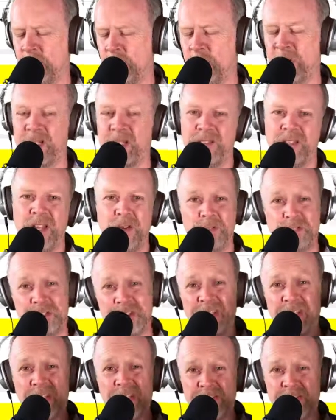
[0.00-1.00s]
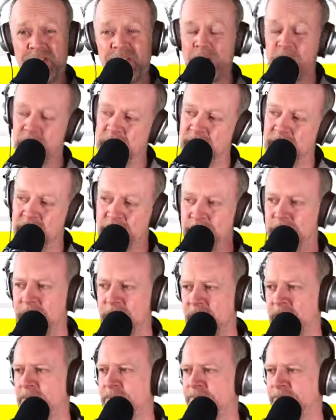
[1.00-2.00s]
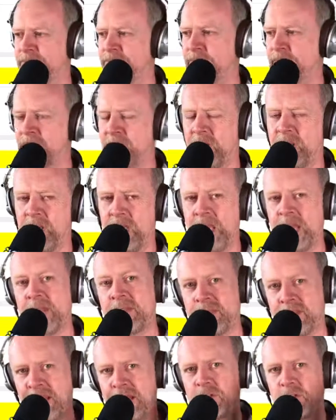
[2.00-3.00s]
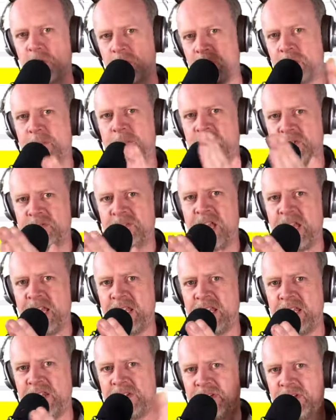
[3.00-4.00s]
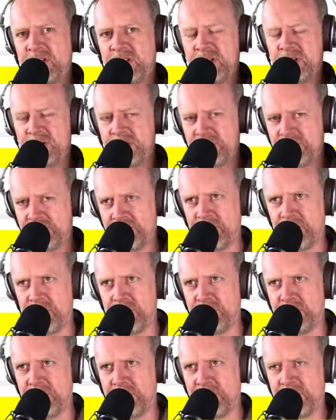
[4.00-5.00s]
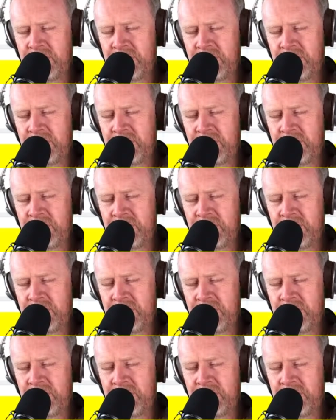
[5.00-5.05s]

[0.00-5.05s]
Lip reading: Well, no, Sundays don't count, but the actual number of days from